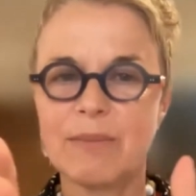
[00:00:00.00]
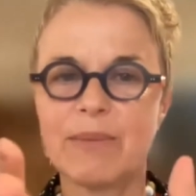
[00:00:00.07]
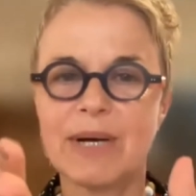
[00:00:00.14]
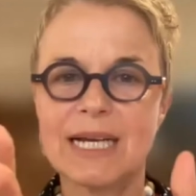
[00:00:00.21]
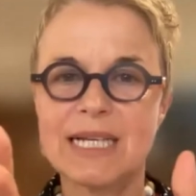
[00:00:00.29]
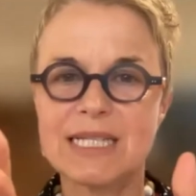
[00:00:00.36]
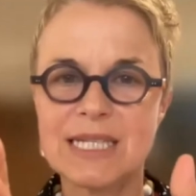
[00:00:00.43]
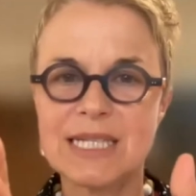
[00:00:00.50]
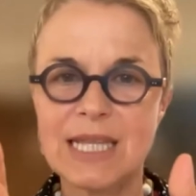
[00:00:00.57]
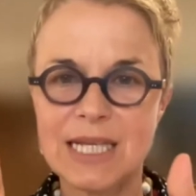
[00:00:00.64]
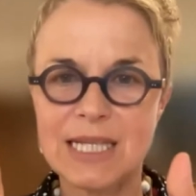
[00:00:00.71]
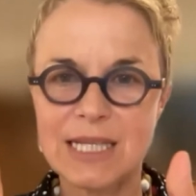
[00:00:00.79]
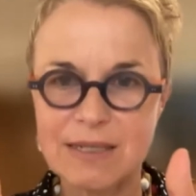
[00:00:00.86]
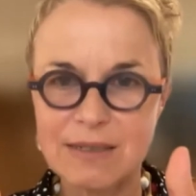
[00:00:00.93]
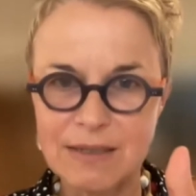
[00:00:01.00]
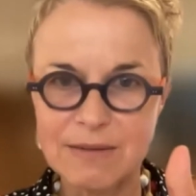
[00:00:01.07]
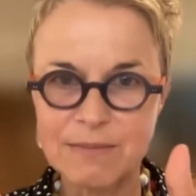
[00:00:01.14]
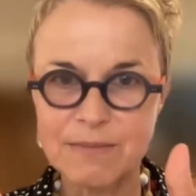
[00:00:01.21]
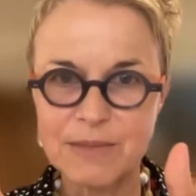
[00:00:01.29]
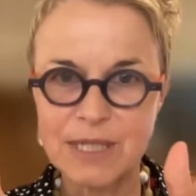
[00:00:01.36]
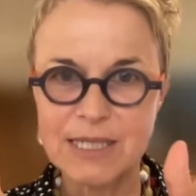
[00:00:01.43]
But I see that
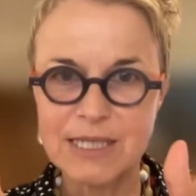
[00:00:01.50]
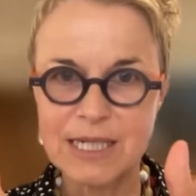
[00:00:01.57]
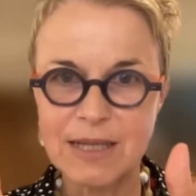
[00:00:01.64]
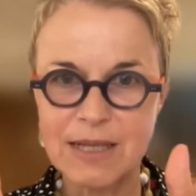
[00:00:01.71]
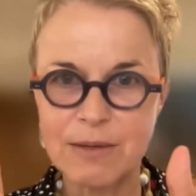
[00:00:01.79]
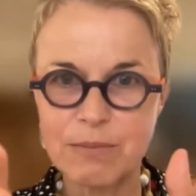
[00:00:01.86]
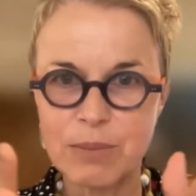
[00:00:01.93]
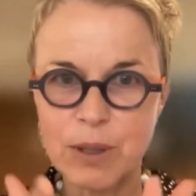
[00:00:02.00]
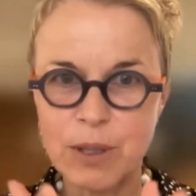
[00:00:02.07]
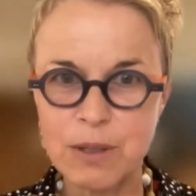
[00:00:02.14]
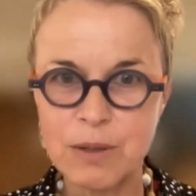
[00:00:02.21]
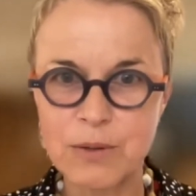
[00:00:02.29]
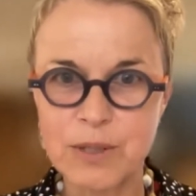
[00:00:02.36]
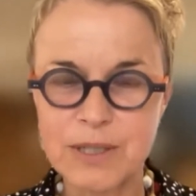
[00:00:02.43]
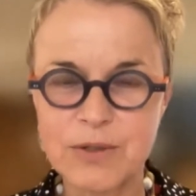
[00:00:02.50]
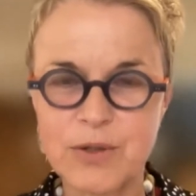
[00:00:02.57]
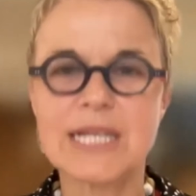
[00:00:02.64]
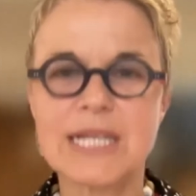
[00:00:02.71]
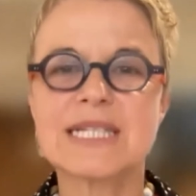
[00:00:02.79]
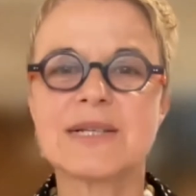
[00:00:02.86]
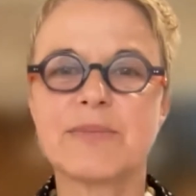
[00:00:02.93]
there's another poll, or no,
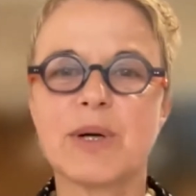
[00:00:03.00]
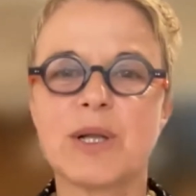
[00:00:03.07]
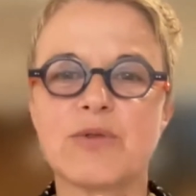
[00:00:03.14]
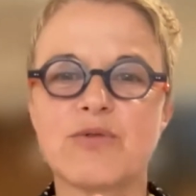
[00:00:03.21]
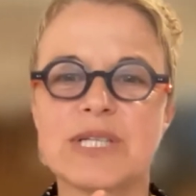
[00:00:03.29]
that's the poll